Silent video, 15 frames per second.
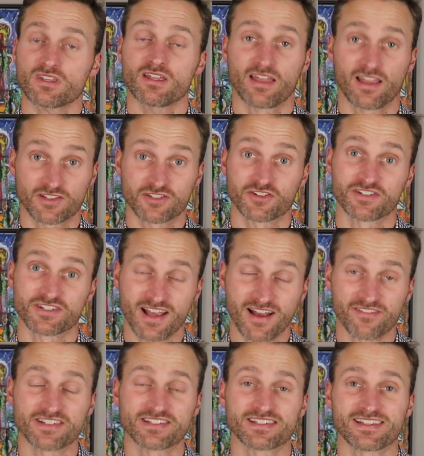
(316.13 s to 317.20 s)
The answer is
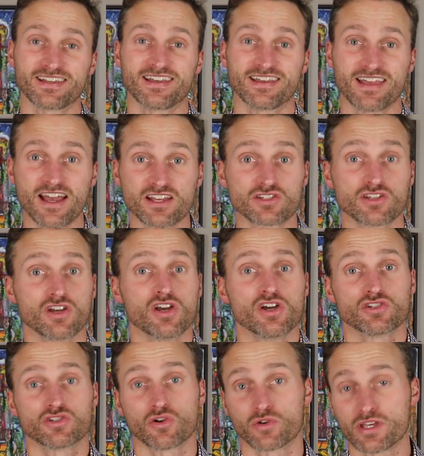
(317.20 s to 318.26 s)
obviously yes.
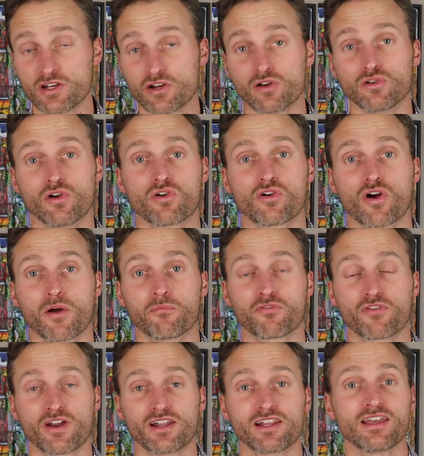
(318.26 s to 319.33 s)
So keto, low carb
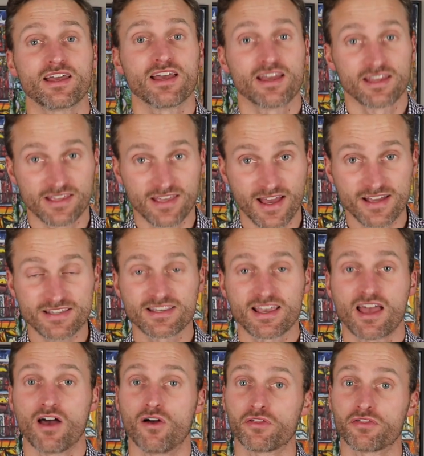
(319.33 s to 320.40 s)
friendly,
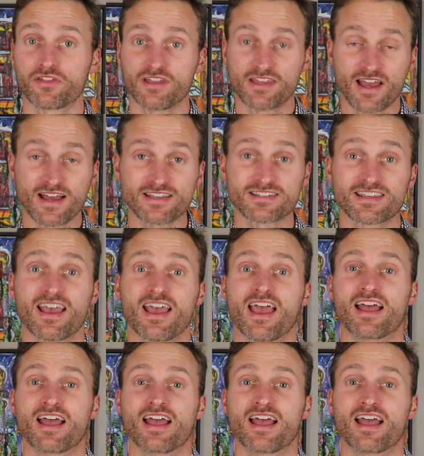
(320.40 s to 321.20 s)
yes. Healthy, yes.